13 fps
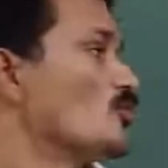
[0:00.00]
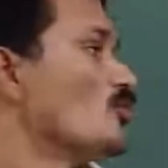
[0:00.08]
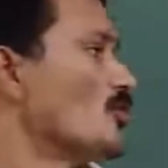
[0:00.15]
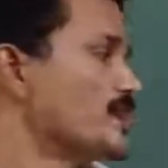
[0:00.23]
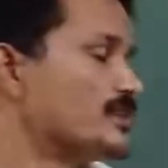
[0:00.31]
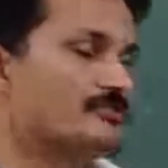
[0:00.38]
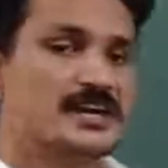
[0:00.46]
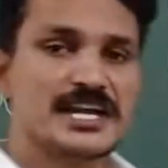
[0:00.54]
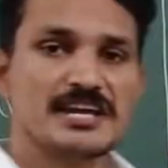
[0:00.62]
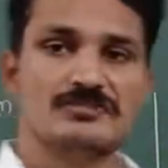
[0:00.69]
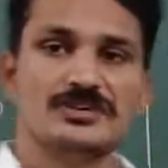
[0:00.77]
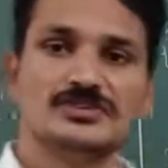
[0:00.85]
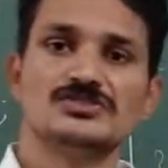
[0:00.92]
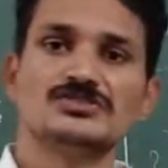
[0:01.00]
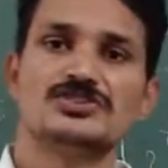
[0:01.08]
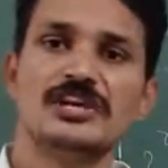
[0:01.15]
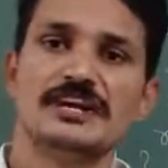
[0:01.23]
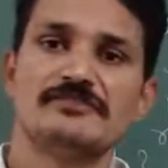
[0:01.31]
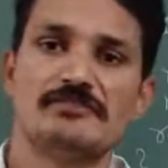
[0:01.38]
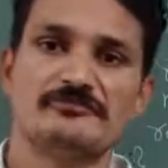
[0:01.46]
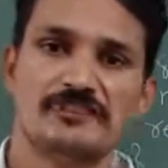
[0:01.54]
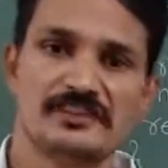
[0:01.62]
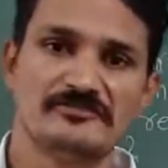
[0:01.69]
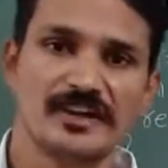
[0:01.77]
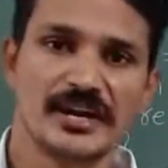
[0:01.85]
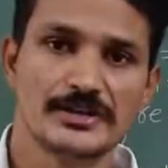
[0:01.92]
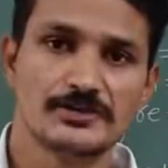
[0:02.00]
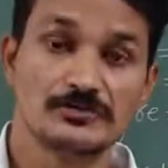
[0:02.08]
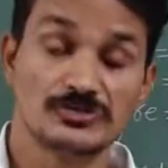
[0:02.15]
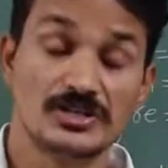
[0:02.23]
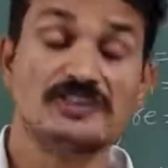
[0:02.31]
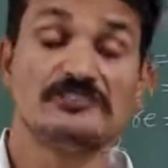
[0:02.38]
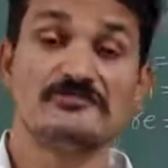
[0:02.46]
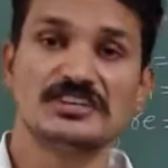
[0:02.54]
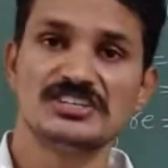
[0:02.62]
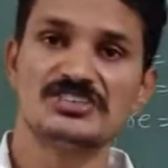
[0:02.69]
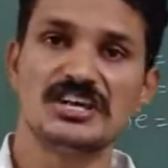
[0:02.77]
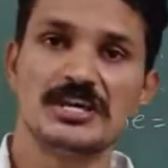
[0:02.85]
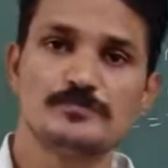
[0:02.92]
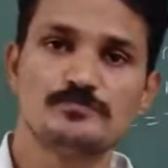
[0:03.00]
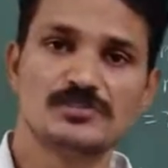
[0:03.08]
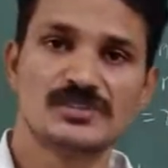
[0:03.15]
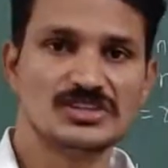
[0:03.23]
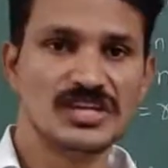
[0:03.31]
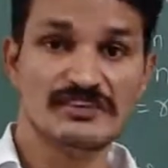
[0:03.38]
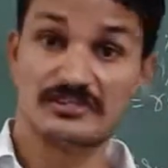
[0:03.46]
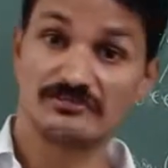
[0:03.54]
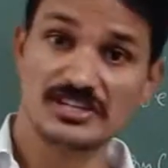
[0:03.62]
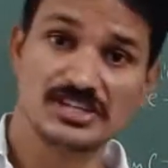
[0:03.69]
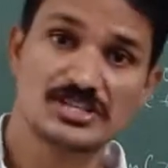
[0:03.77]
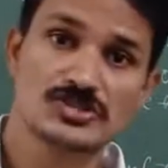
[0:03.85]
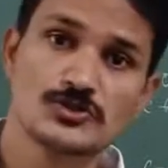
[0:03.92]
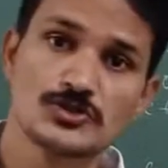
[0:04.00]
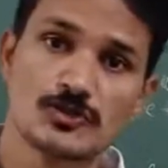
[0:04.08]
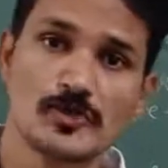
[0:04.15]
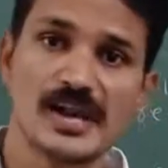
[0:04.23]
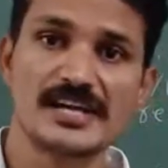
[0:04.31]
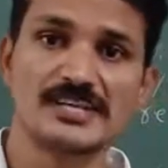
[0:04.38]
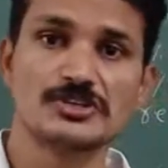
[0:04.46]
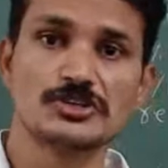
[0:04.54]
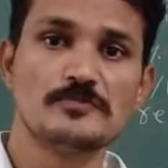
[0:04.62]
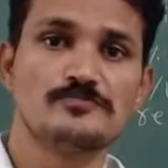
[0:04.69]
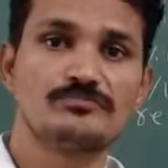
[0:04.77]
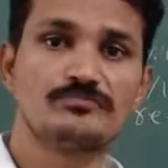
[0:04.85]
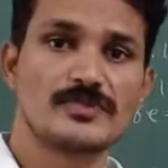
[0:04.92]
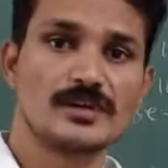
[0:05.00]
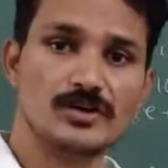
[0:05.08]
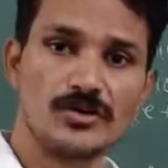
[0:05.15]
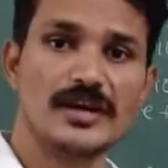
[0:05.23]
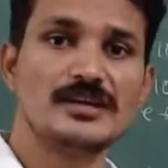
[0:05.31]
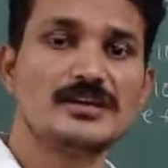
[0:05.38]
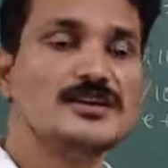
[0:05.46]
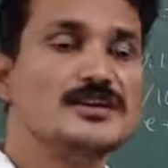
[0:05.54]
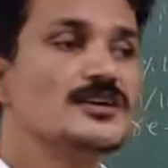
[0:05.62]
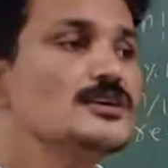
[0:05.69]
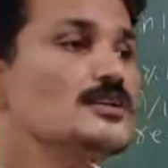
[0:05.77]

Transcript: 121, 355, 353. 353 is also palindrome. Okay.